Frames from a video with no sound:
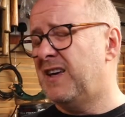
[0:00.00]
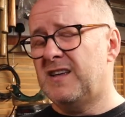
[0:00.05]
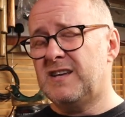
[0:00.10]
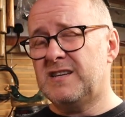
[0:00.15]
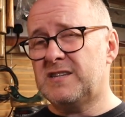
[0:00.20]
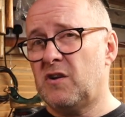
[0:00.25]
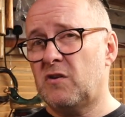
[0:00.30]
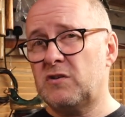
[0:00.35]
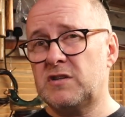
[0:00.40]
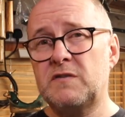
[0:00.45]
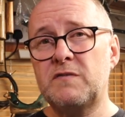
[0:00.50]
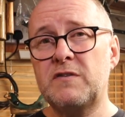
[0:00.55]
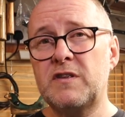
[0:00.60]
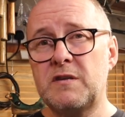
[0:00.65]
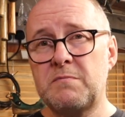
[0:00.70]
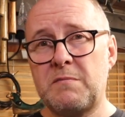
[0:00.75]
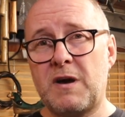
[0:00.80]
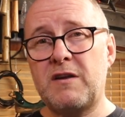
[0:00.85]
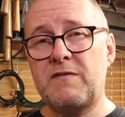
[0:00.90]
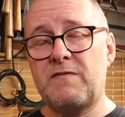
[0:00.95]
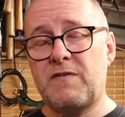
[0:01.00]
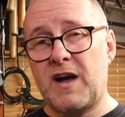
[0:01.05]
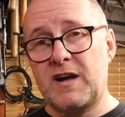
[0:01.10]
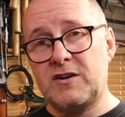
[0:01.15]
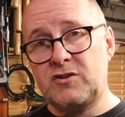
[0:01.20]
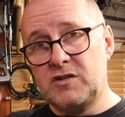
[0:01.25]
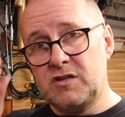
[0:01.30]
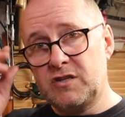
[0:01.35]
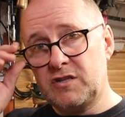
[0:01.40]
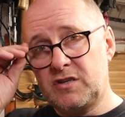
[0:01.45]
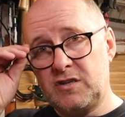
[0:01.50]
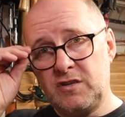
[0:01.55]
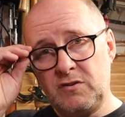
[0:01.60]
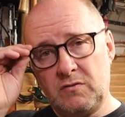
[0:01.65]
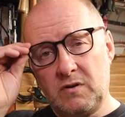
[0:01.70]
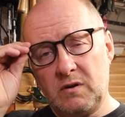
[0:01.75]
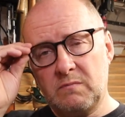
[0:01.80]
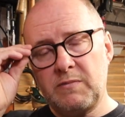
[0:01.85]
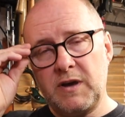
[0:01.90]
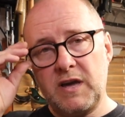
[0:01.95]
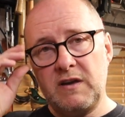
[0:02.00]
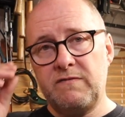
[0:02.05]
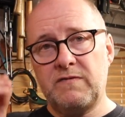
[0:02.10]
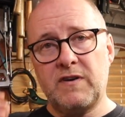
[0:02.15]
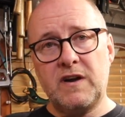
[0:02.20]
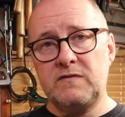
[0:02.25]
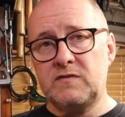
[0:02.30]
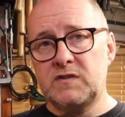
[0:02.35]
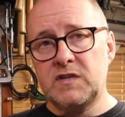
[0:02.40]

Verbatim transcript: There's lots of other manufacturers. You can pay five,